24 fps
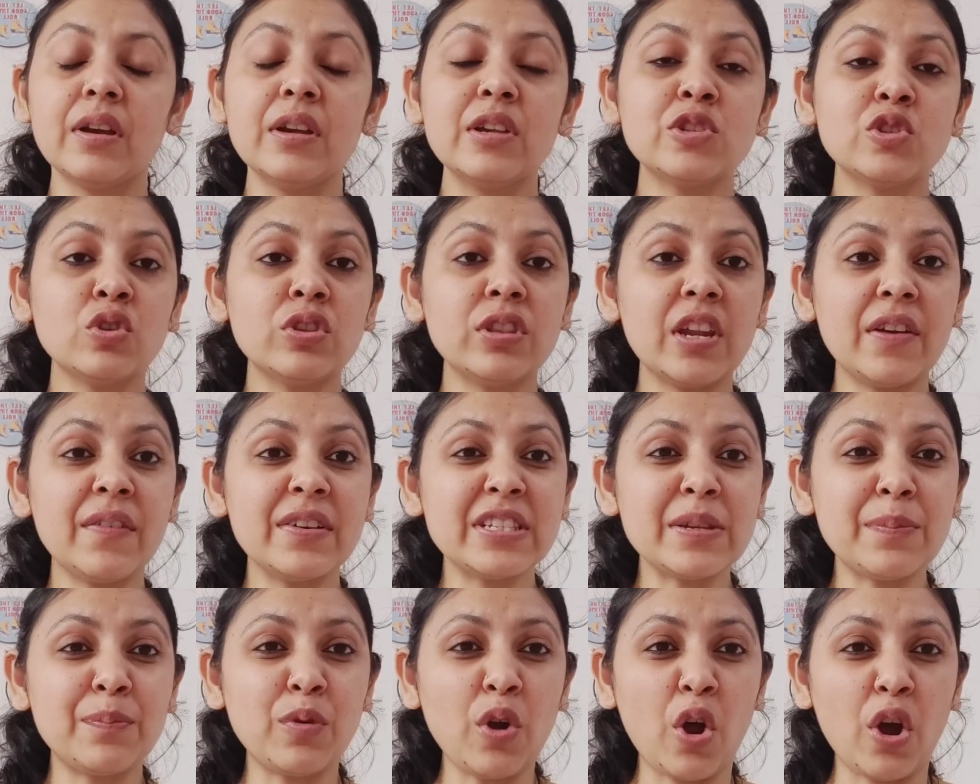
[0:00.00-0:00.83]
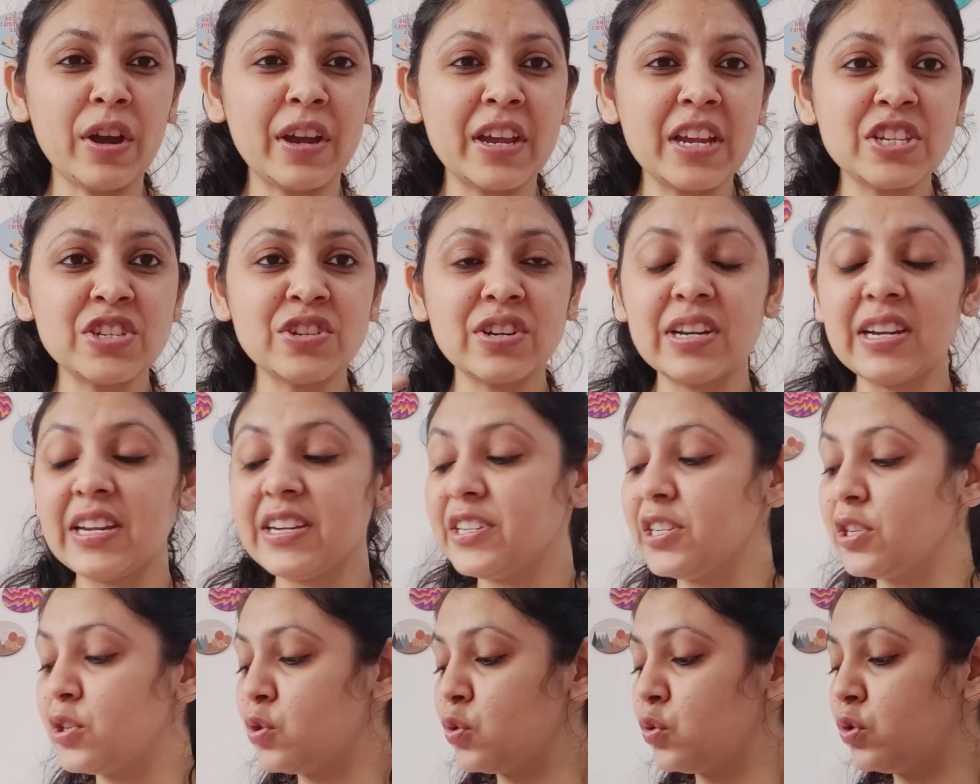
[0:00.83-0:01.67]
So there was a blockage
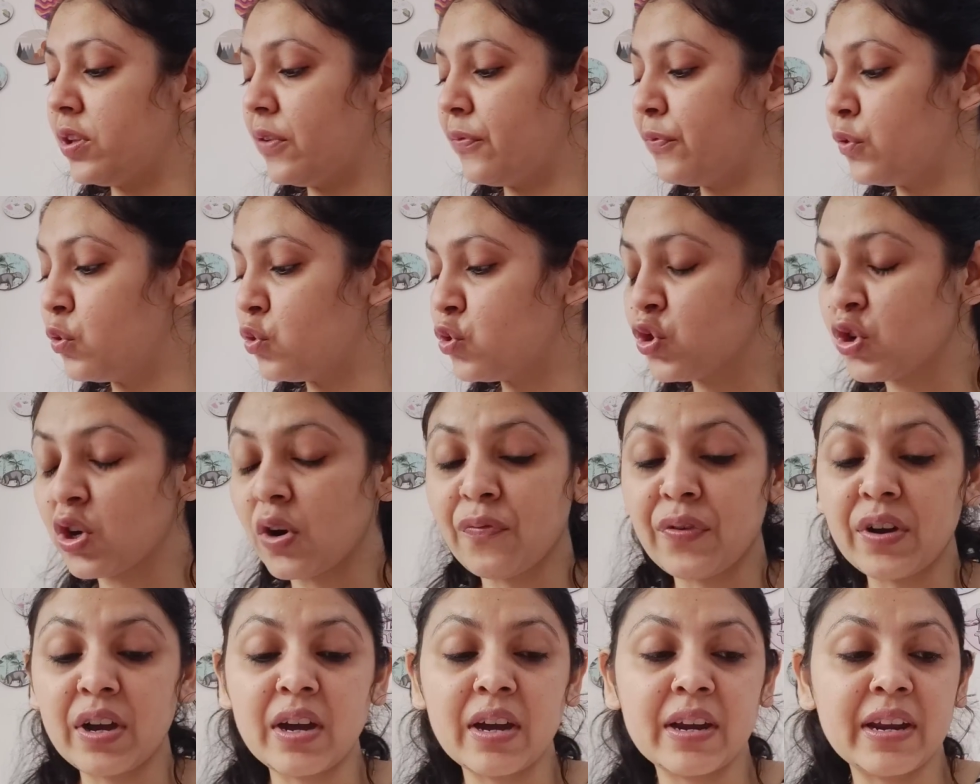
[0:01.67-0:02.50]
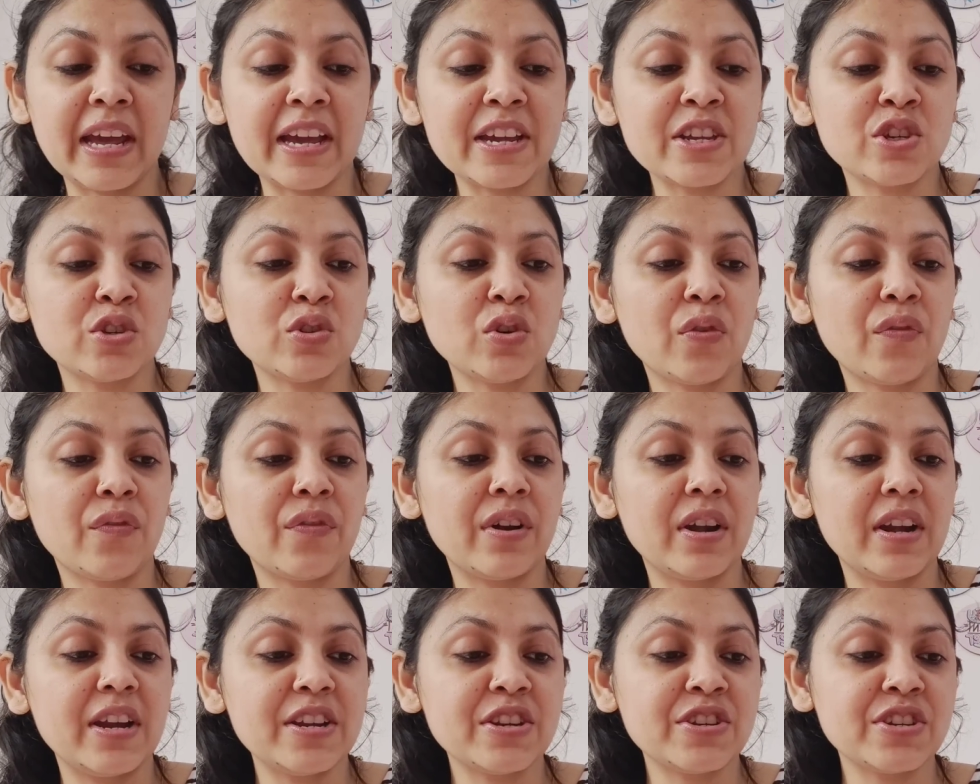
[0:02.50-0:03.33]
related to the future of a connection or
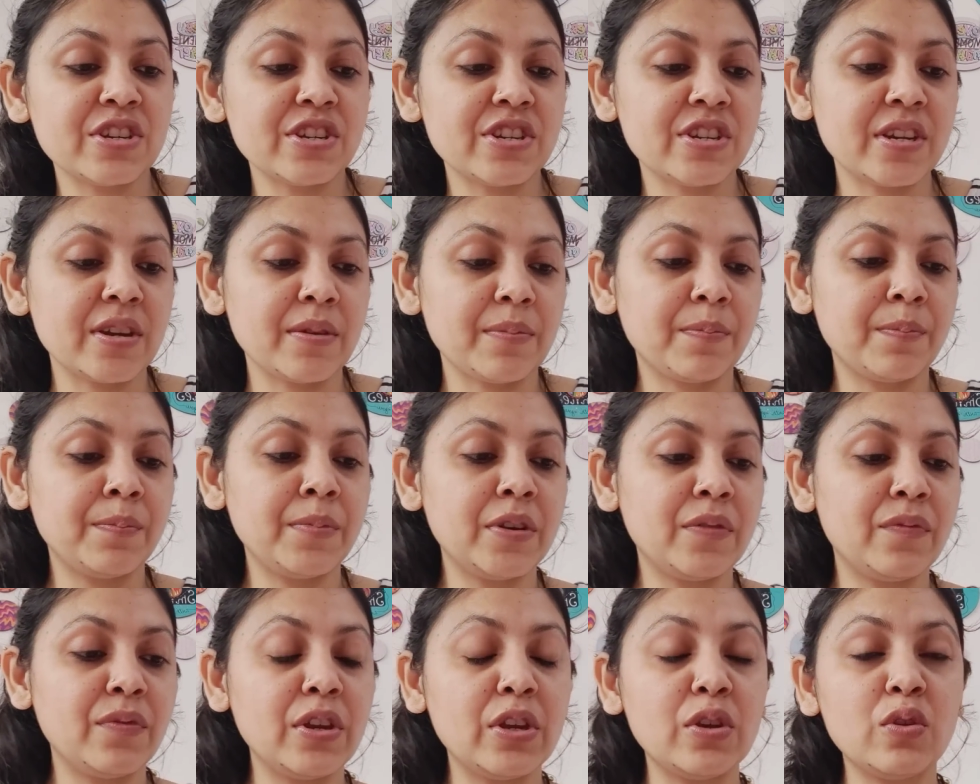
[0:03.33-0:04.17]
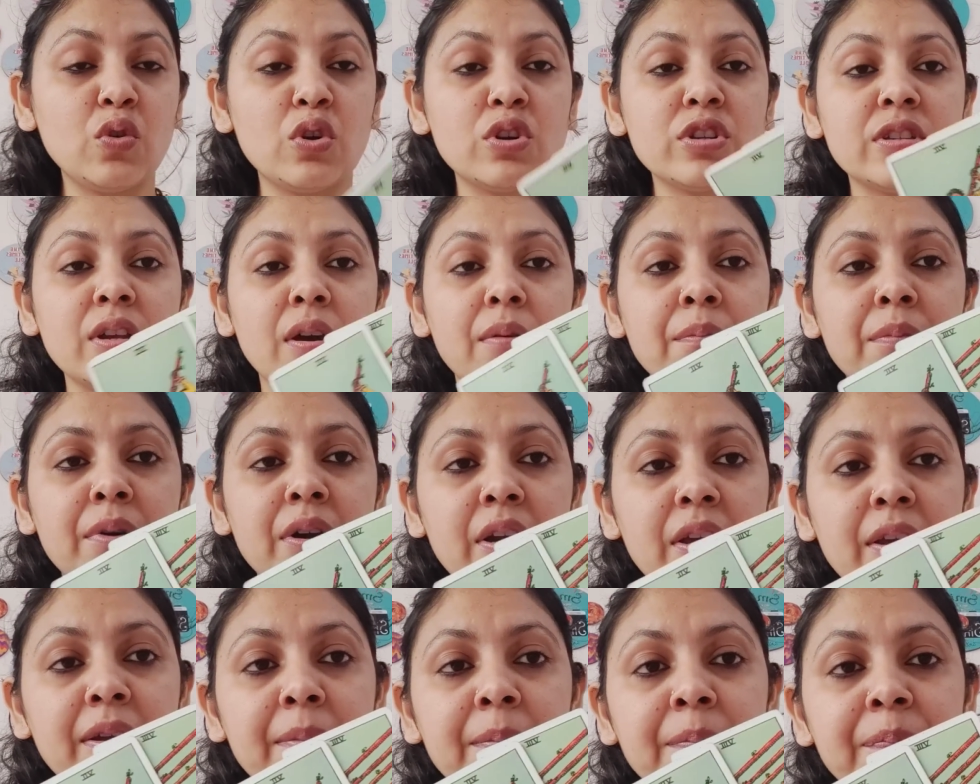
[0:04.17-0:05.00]
relationship between you or
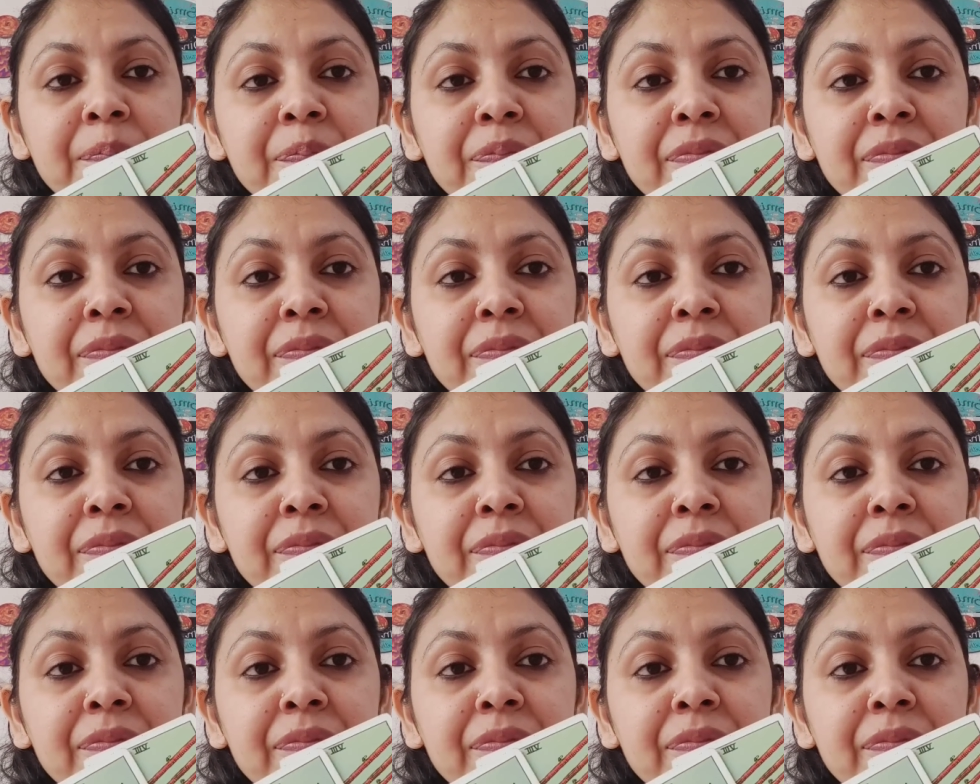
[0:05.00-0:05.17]
somebody,